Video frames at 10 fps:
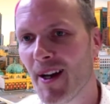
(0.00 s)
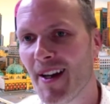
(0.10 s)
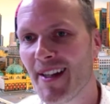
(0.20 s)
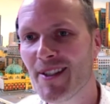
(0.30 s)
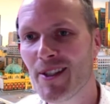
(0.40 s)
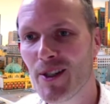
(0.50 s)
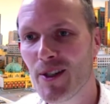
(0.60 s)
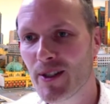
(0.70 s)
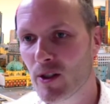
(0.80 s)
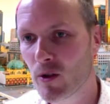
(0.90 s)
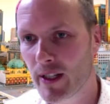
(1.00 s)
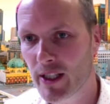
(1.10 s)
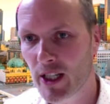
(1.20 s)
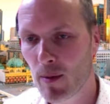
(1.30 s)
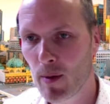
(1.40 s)
institutions looking to
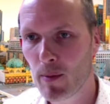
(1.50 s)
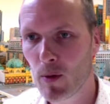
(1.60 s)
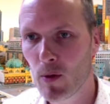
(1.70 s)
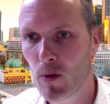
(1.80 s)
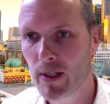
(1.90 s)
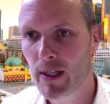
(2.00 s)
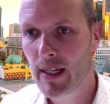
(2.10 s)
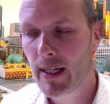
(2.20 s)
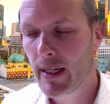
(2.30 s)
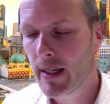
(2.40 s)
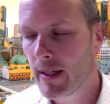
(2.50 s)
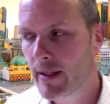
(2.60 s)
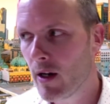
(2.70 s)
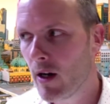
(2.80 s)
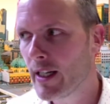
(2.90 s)
come on board is that
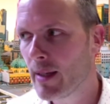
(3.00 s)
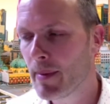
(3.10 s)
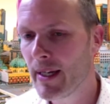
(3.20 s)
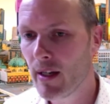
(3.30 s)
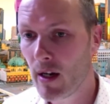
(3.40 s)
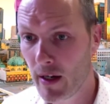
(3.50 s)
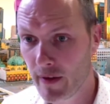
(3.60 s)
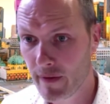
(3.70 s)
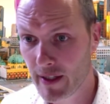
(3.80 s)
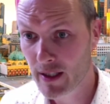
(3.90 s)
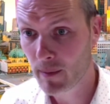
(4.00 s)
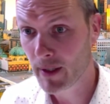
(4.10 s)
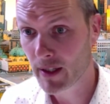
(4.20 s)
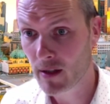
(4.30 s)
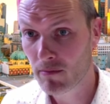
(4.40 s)
IDP Live is something
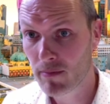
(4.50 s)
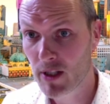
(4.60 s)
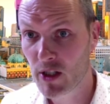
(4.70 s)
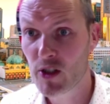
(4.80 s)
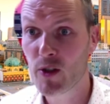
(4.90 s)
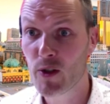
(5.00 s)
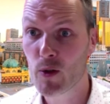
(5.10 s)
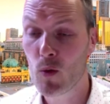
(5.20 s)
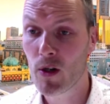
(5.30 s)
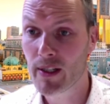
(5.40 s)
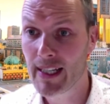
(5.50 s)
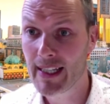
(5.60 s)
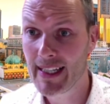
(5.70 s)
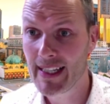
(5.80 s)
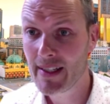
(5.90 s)
that students want and
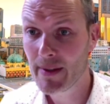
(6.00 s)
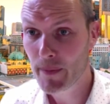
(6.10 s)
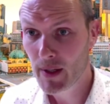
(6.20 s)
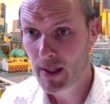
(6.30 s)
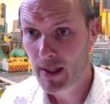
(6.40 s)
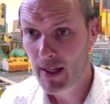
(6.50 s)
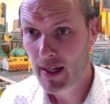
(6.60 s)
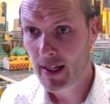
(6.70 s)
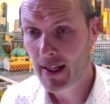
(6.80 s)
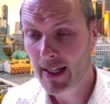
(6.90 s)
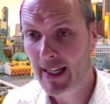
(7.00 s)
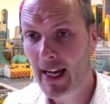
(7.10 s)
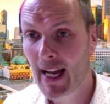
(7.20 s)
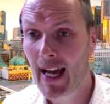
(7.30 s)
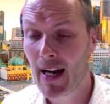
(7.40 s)
need, and I think it
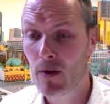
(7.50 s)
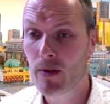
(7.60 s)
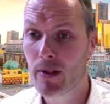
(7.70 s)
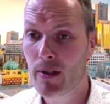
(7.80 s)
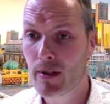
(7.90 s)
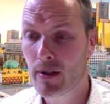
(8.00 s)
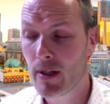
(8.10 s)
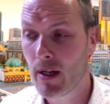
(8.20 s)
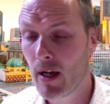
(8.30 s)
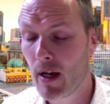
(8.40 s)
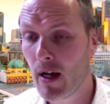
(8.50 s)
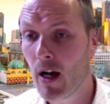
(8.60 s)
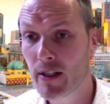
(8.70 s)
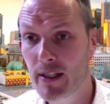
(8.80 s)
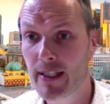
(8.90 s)
allows us as